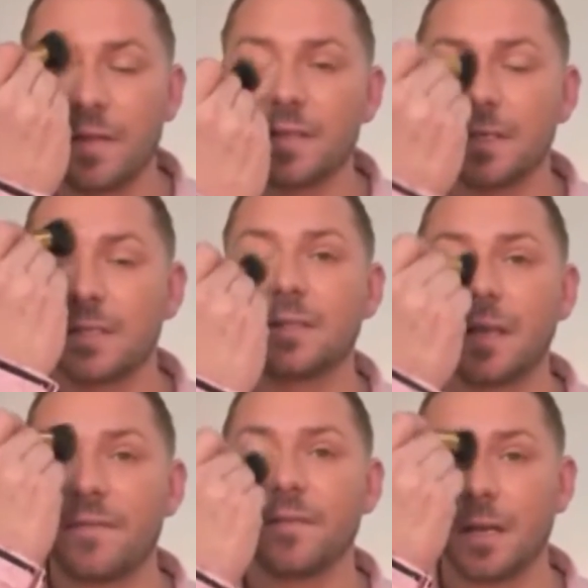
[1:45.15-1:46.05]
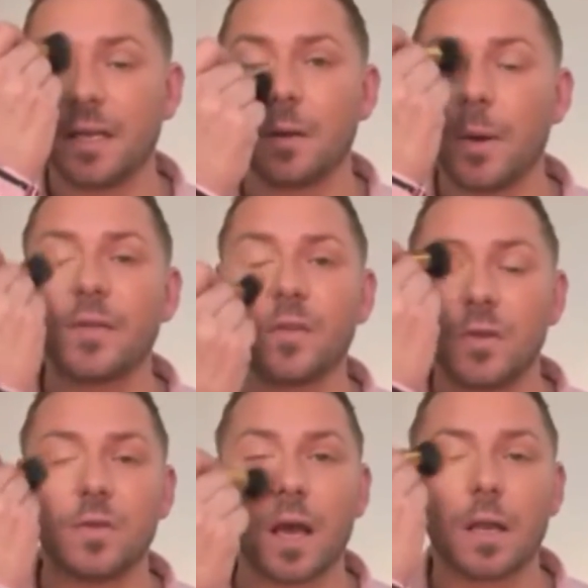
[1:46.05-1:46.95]
And this is definitely the way to
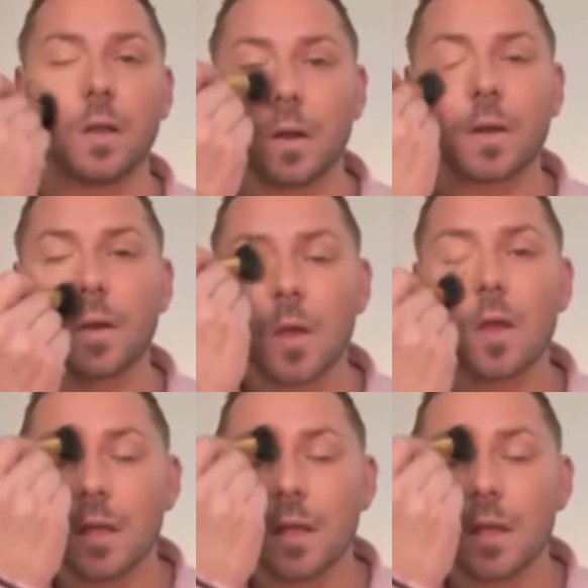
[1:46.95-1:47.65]
do that look.